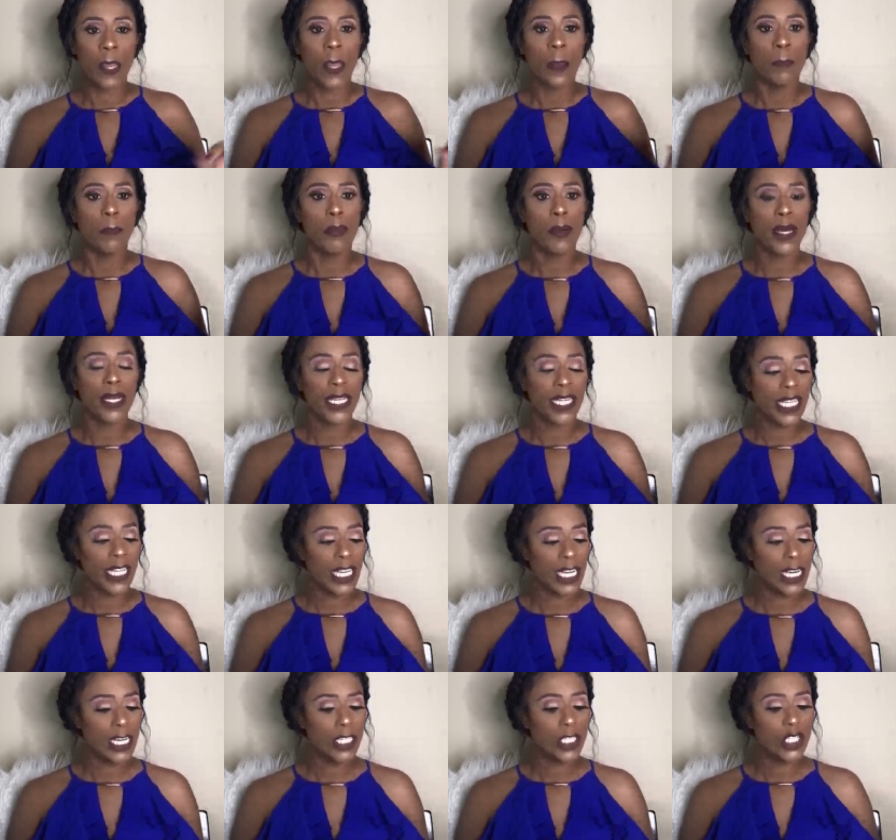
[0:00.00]
But
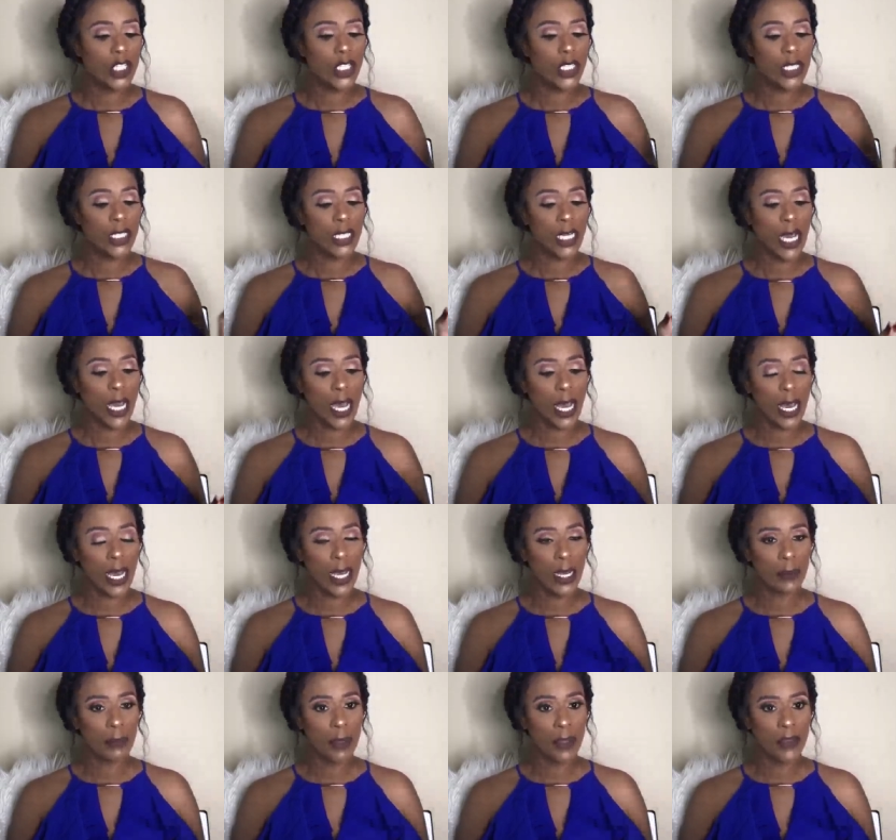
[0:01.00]
each
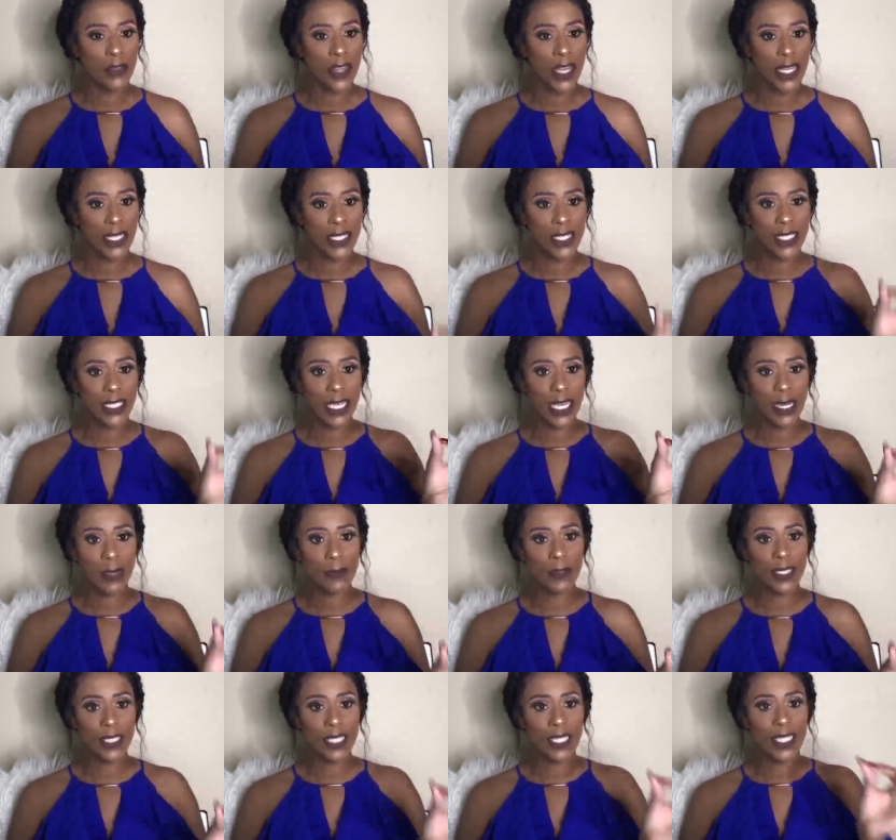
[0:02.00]
time that
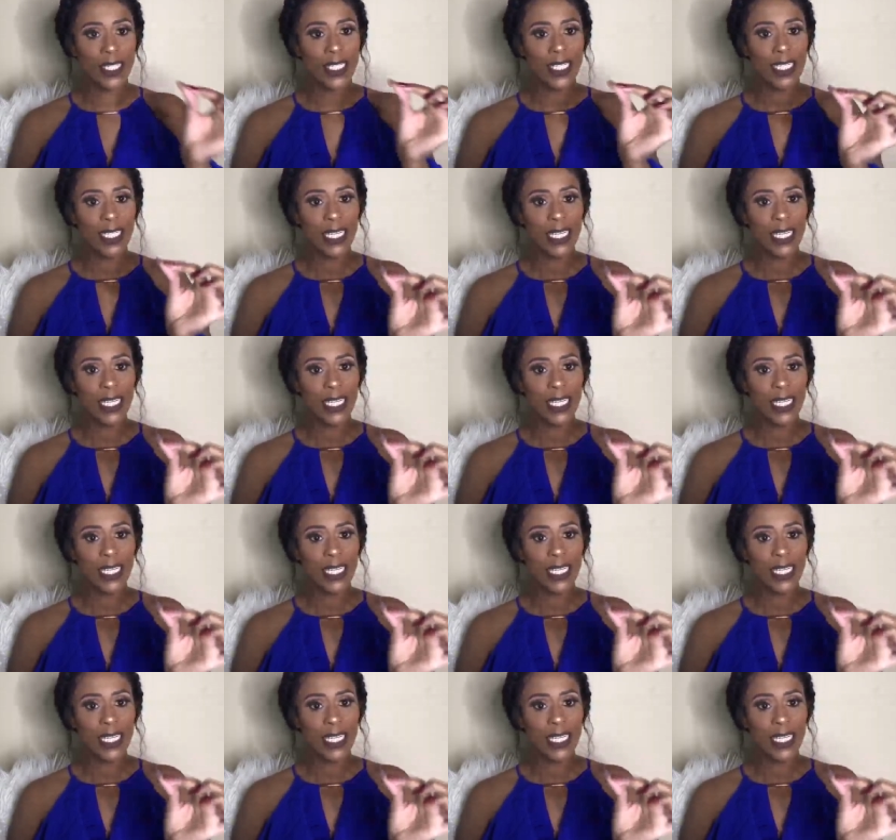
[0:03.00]
Samson